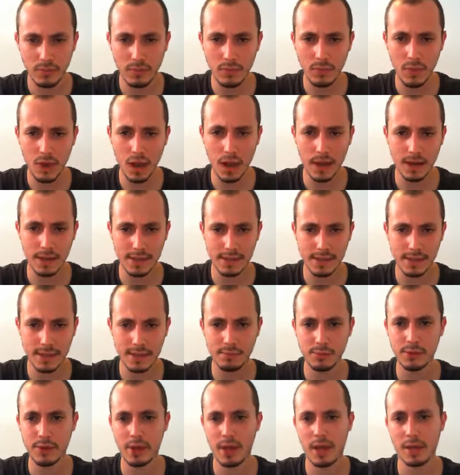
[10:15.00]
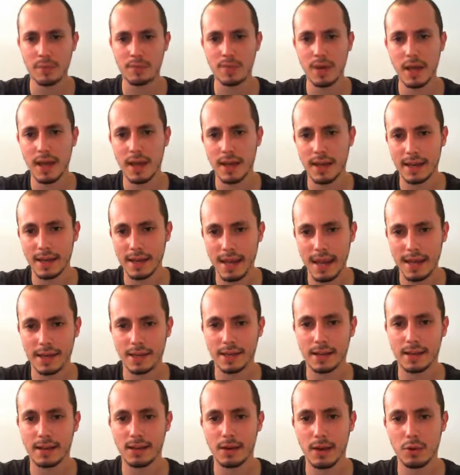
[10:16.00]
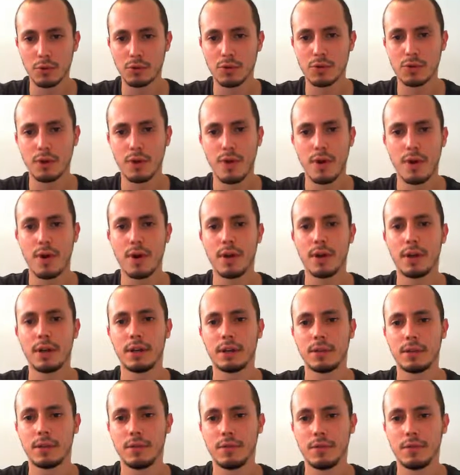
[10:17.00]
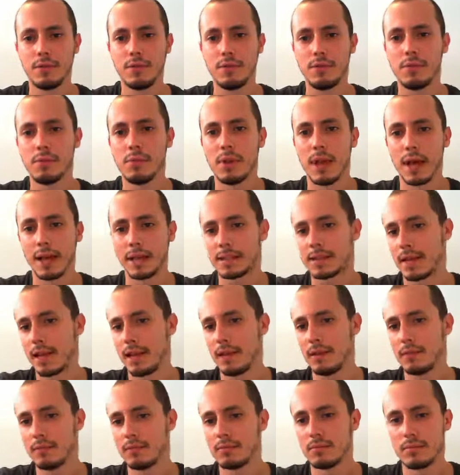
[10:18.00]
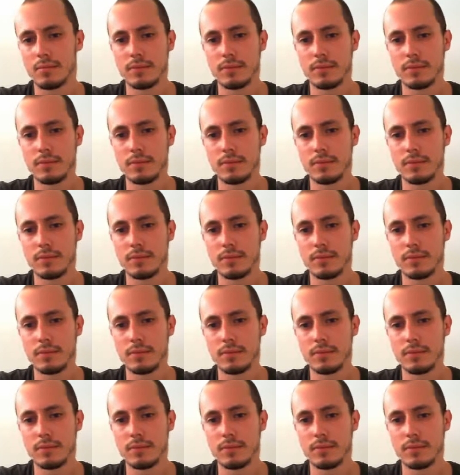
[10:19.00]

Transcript: at the same time getting closer to black's king.